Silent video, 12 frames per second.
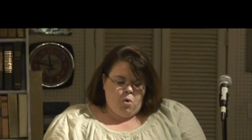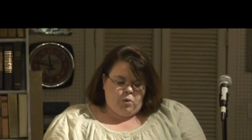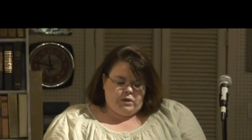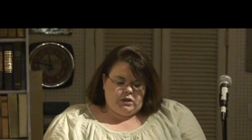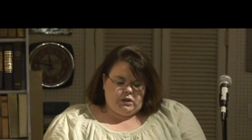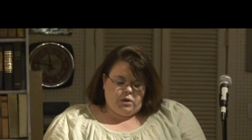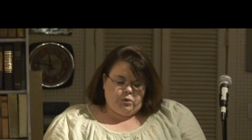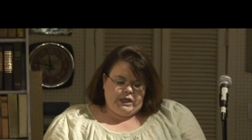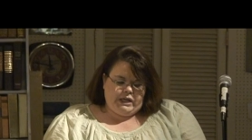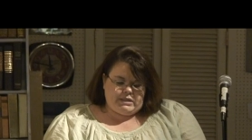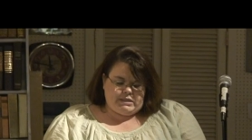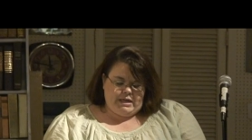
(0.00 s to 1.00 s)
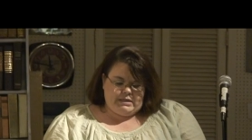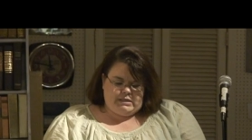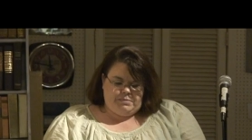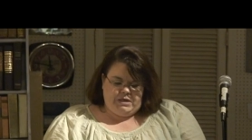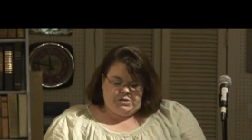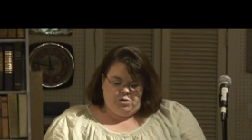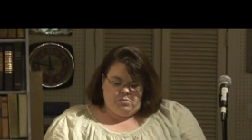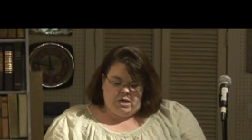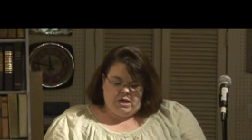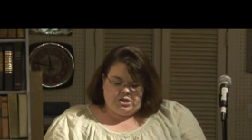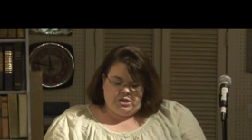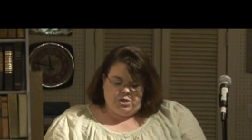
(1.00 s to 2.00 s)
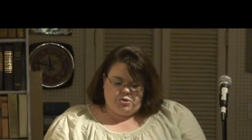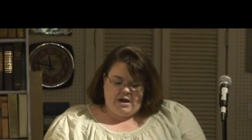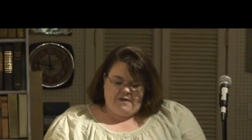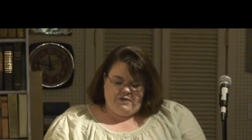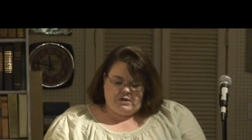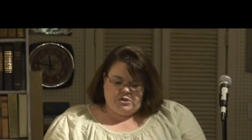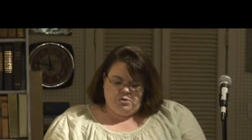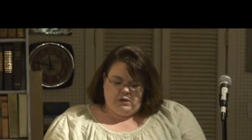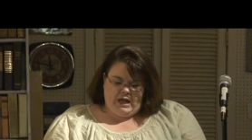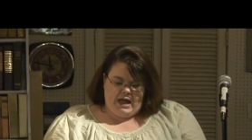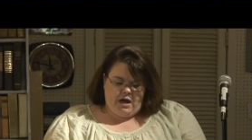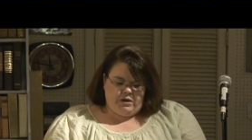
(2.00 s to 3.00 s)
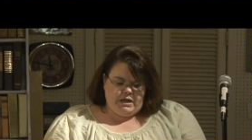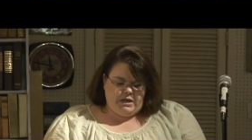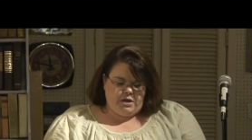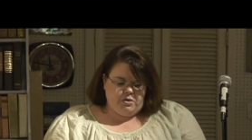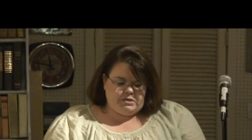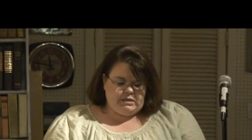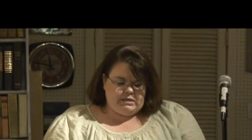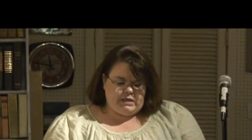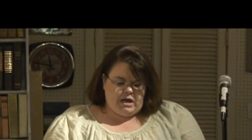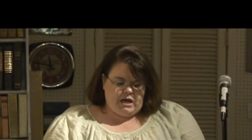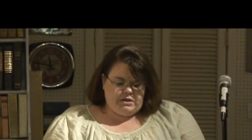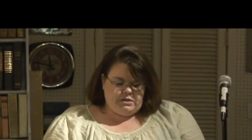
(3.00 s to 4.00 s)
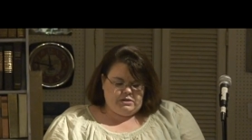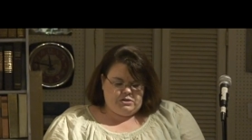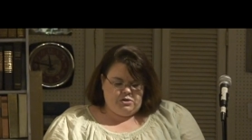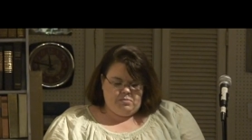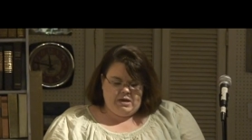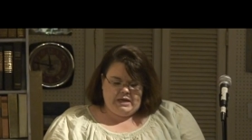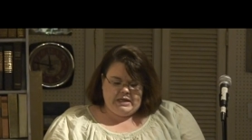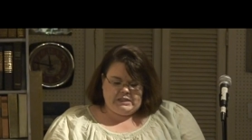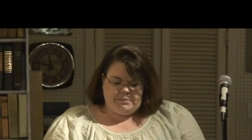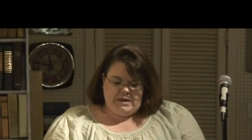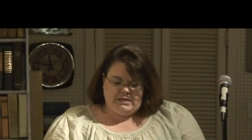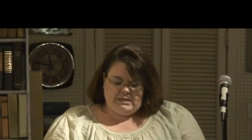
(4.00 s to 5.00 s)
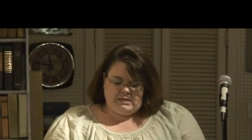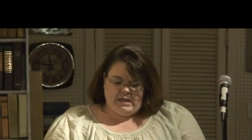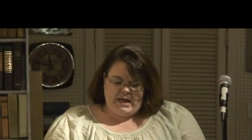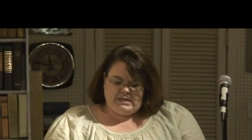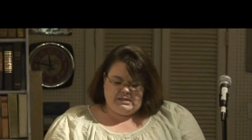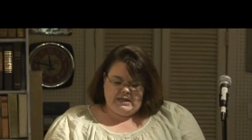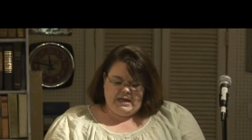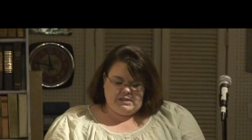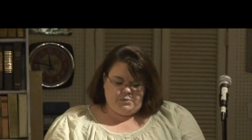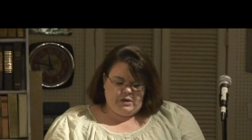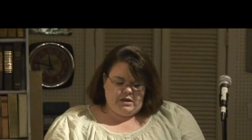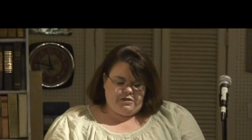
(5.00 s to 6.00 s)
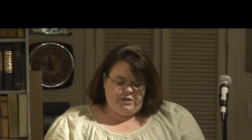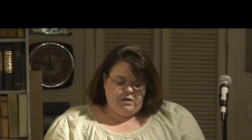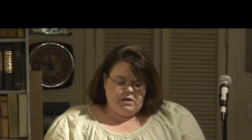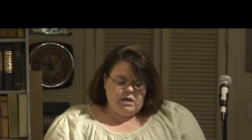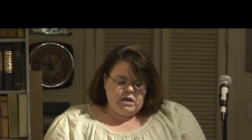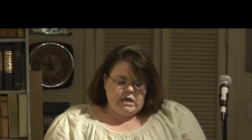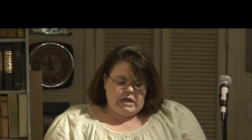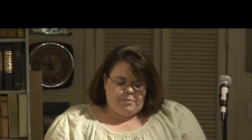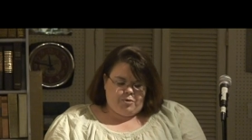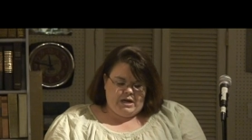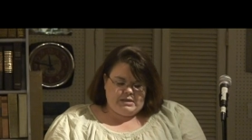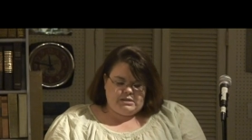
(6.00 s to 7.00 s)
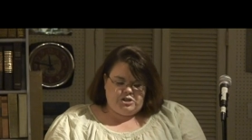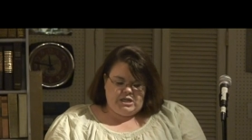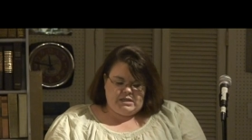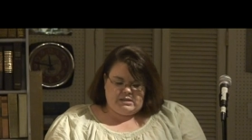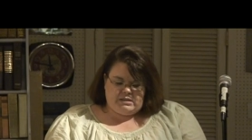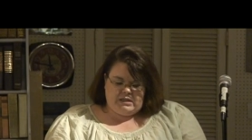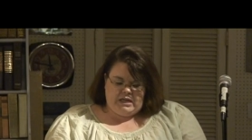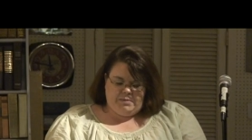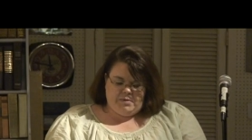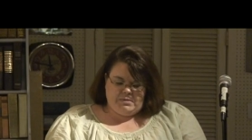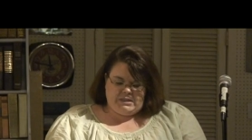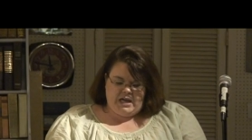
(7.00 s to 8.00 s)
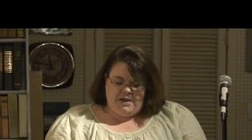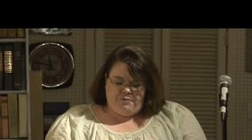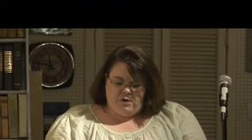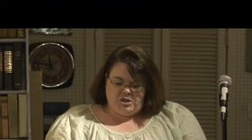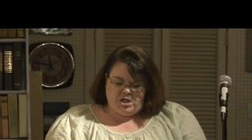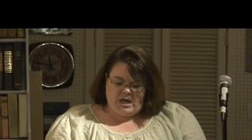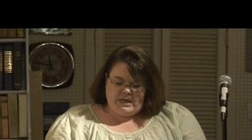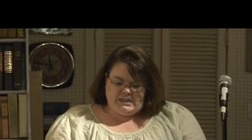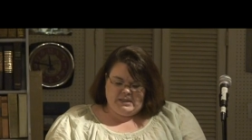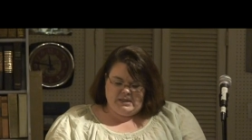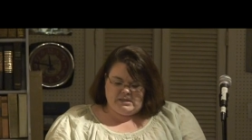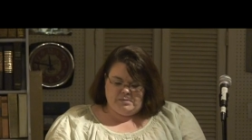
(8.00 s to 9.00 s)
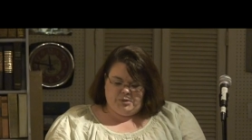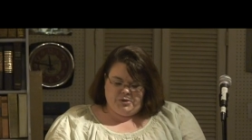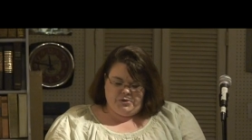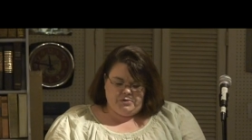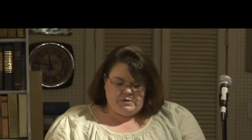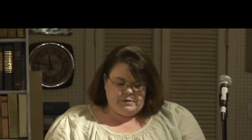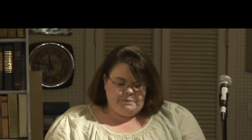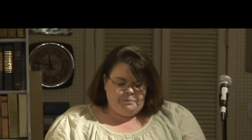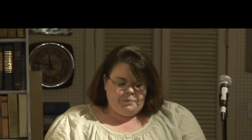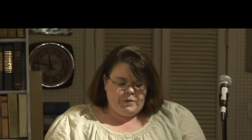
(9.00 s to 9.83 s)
When the loneliness gets to be too much and the traffic too loud, he goes inside to the two men he spends his last days with. He prays to Jesus to keep him safe while Johnny sings the blues.